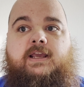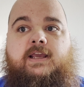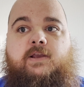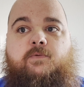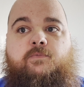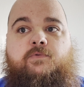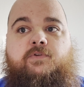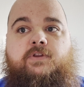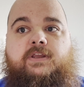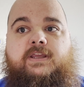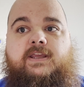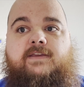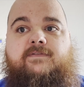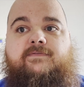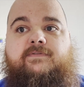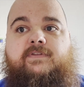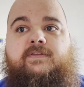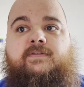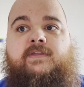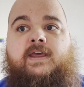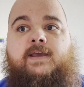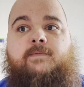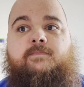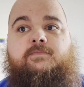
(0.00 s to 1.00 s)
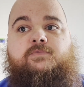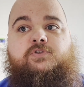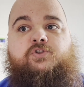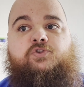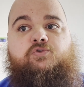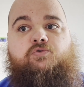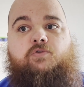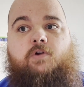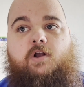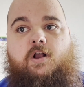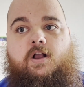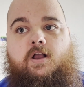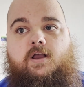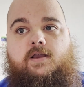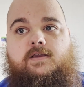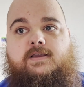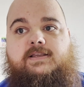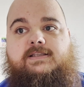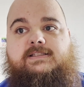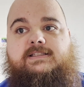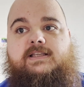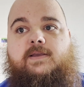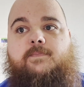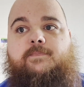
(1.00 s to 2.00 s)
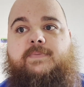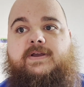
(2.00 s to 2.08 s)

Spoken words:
it will give them drugs,